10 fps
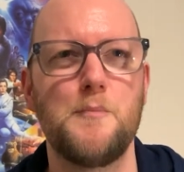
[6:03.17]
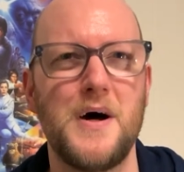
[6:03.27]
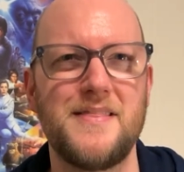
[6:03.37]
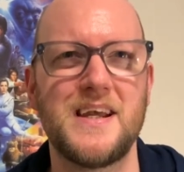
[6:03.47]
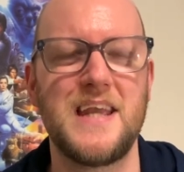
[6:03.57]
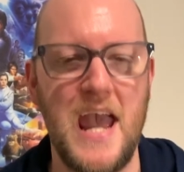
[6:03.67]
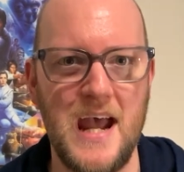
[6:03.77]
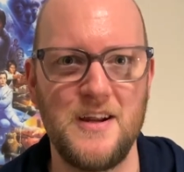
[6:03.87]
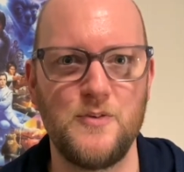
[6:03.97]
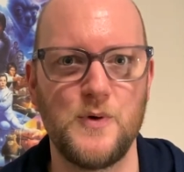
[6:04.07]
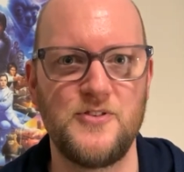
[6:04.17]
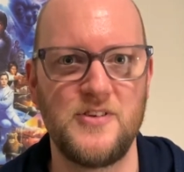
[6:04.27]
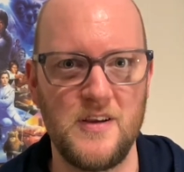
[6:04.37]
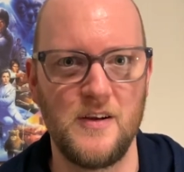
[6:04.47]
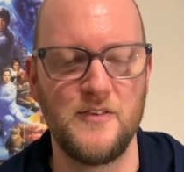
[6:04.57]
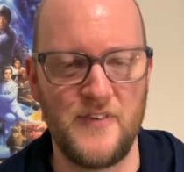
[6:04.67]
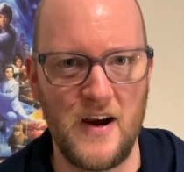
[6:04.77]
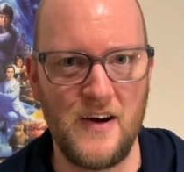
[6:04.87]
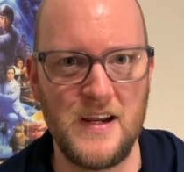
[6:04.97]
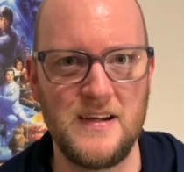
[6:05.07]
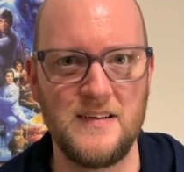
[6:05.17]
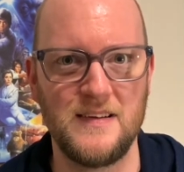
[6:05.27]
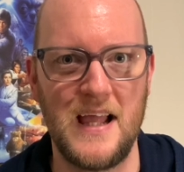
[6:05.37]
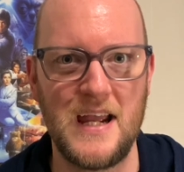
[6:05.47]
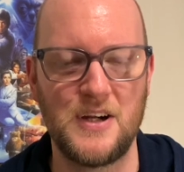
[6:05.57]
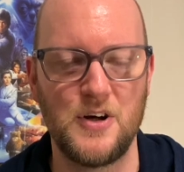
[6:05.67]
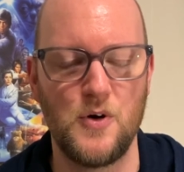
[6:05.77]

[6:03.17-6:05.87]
but the canon was still very, like,